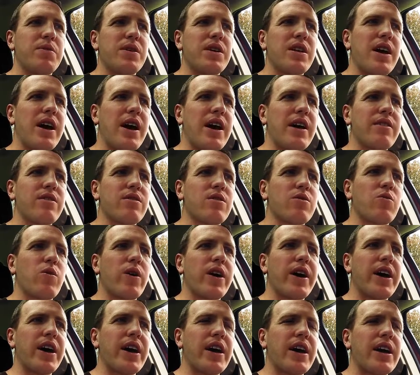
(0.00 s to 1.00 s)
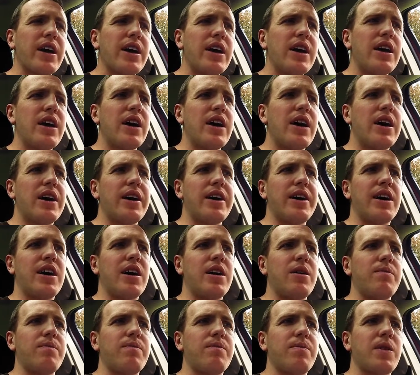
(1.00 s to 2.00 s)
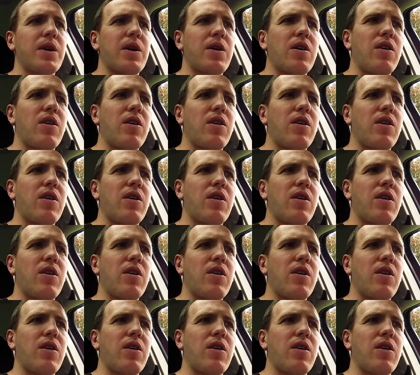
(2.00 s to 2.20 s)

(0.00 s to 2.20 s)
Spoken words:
But either way, the